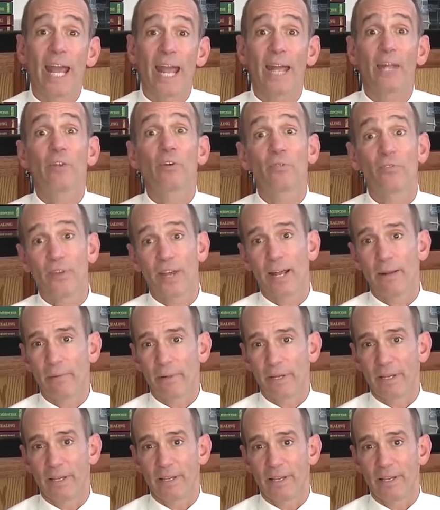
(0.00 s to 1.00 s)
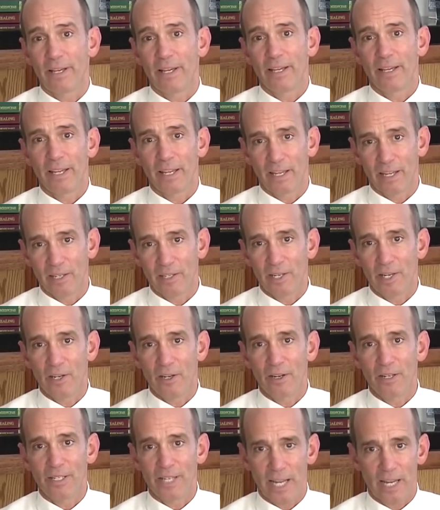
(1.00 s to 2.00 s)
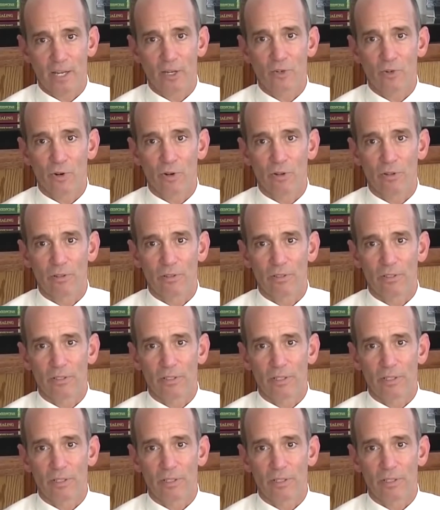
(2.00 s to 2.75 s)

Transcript: and your family can continue to take control